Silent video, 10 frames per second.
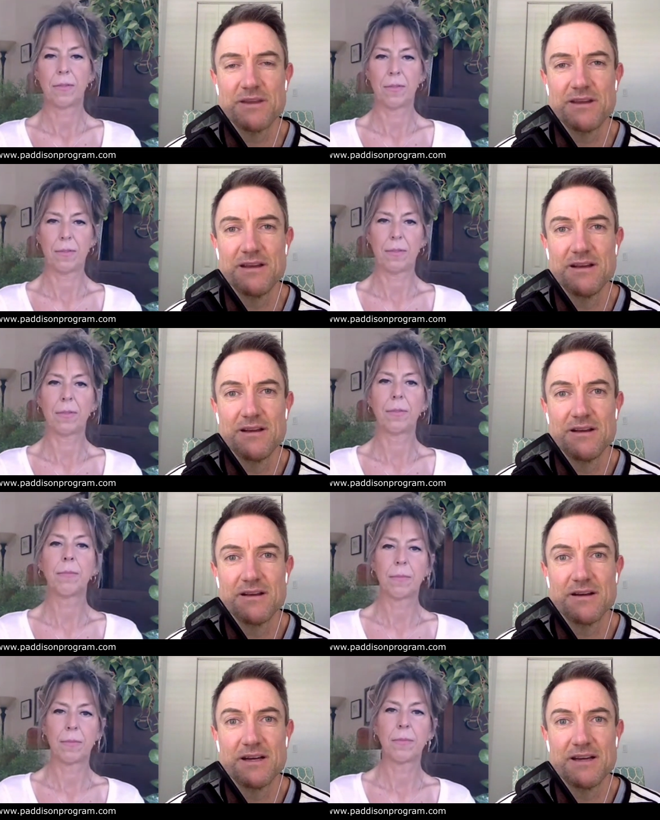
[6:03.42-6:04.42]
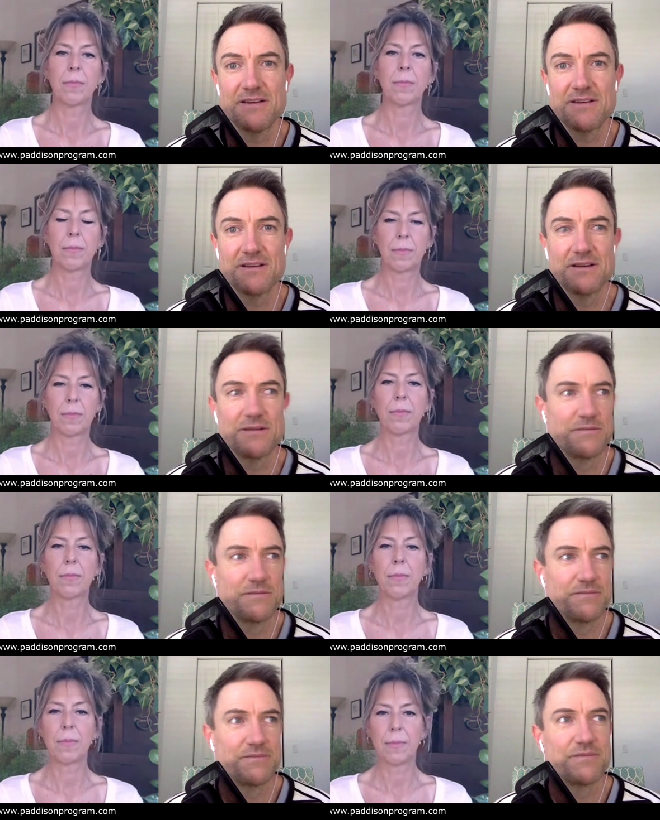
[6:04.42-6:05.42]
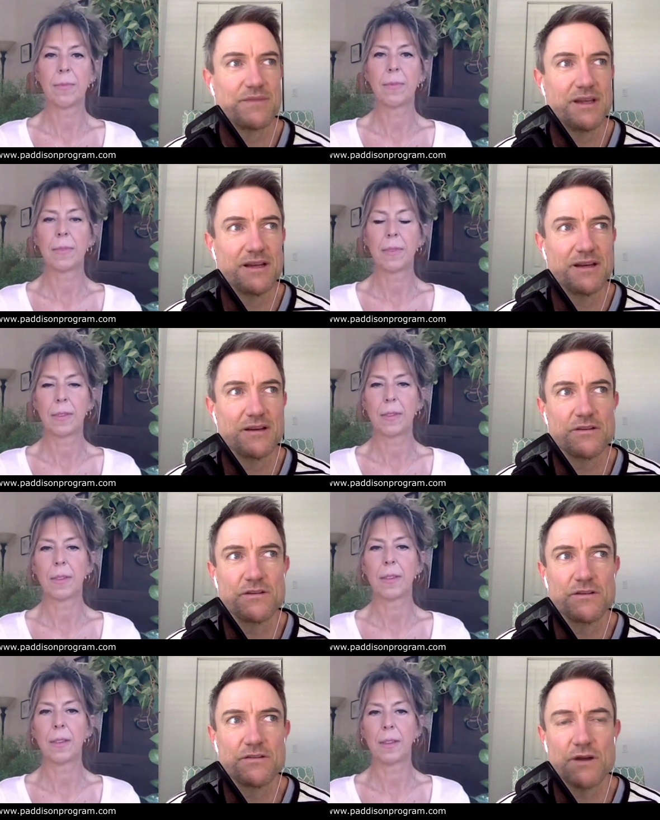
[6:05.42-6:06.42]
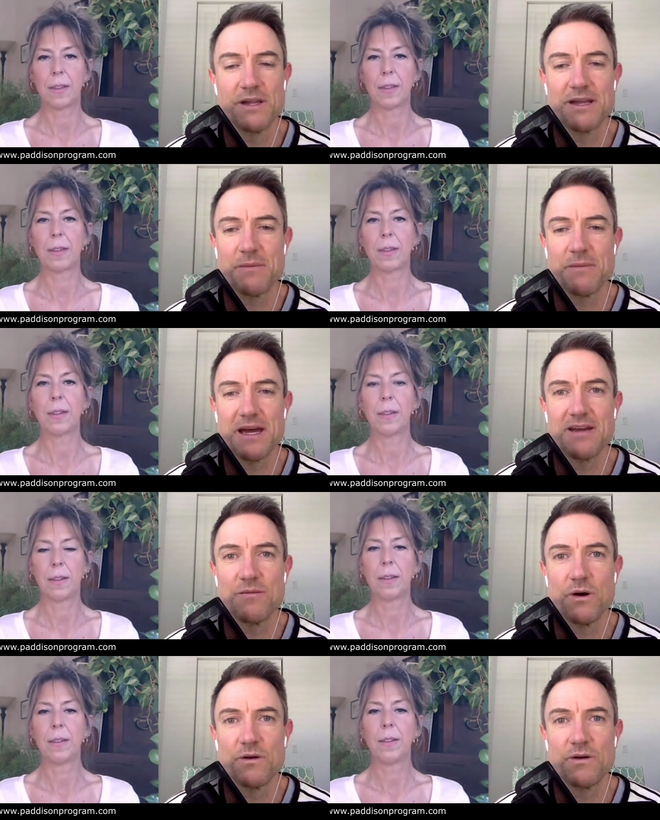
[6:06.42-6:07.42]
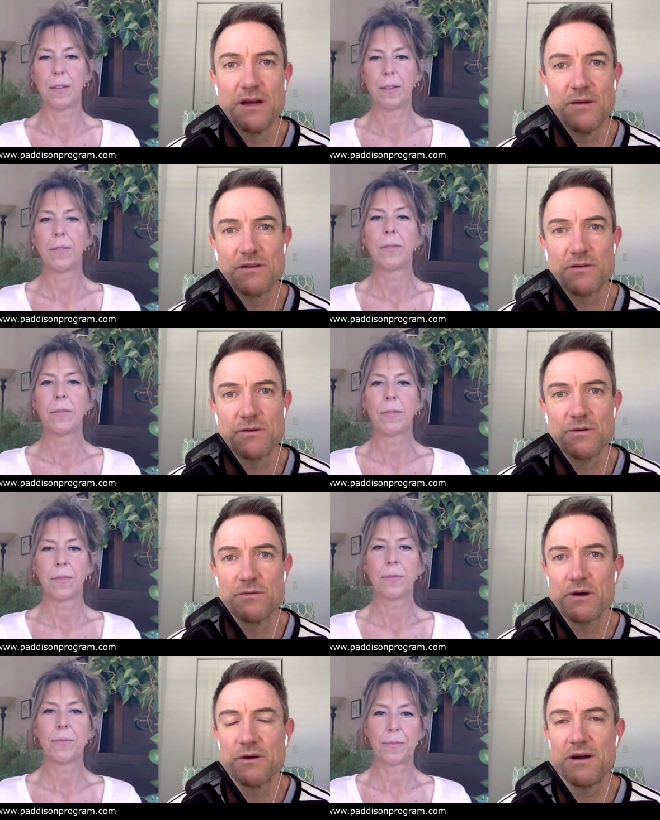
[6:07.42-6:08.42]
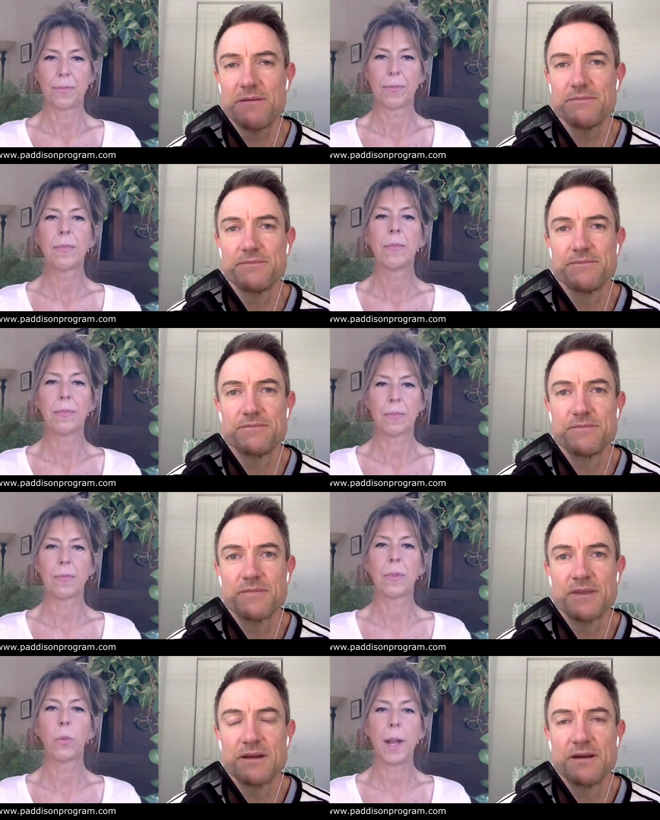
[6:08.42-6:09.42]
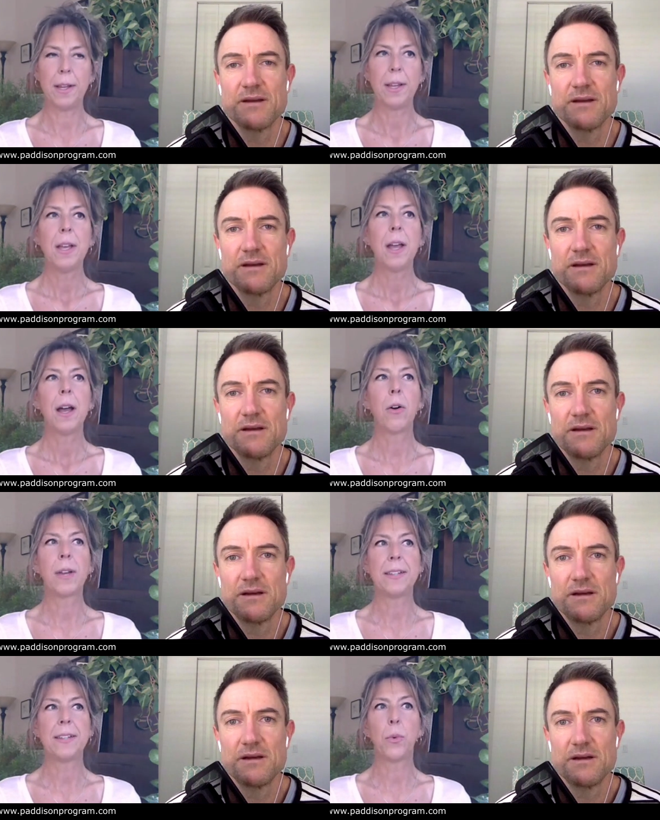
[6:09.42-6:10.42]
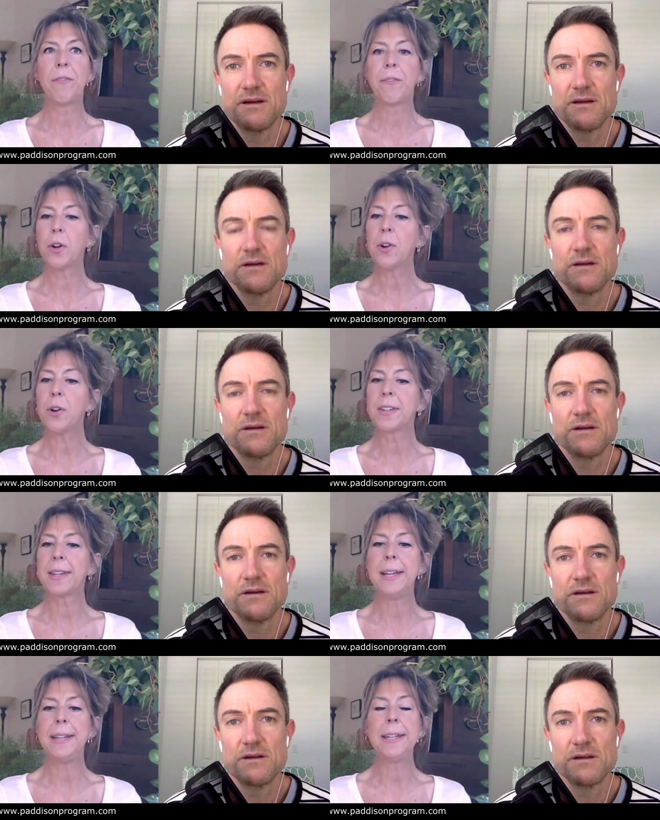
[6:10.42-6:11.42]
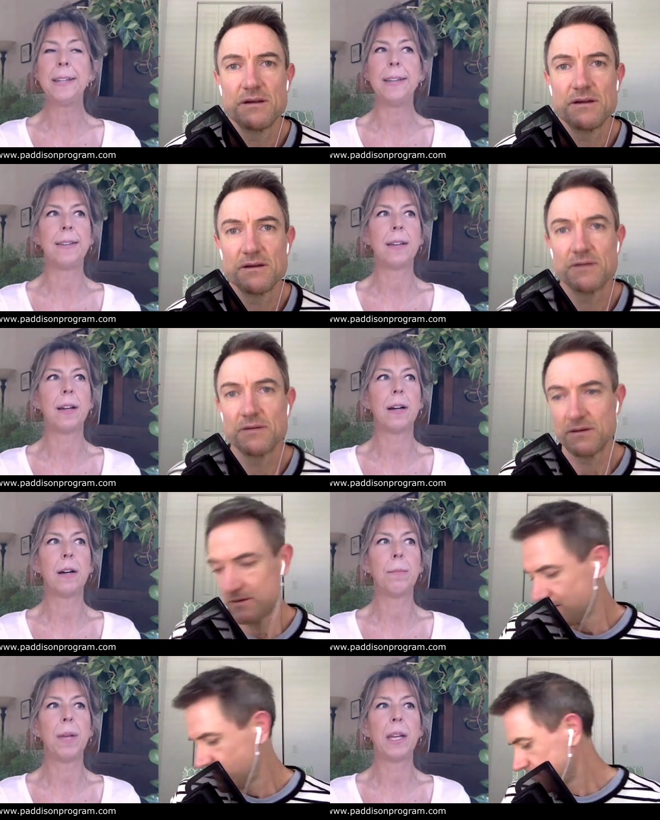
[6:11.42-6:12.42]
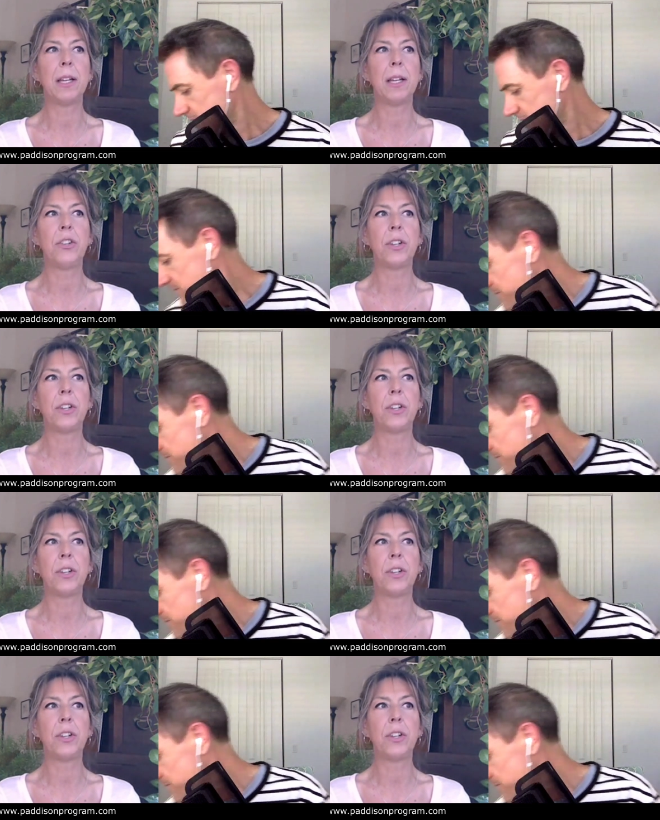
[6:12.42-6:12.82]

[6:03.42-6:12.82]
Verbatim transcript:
Speaker 1: of the, I guess the, you know, troubling pain while you're going through the program?
Speaker 2: Right. Okay. So at first I didn't, um, and I,